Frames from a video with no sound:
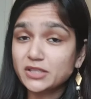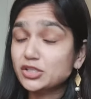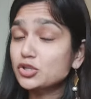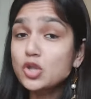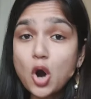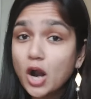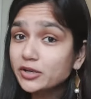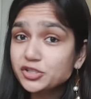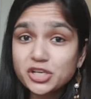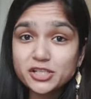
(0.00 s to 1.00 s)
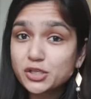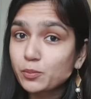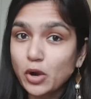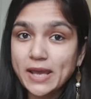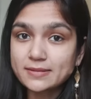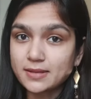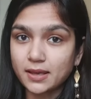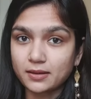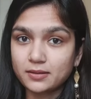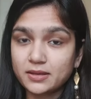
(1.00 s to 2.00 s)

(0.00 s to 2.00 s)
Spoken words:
It's not just pricing.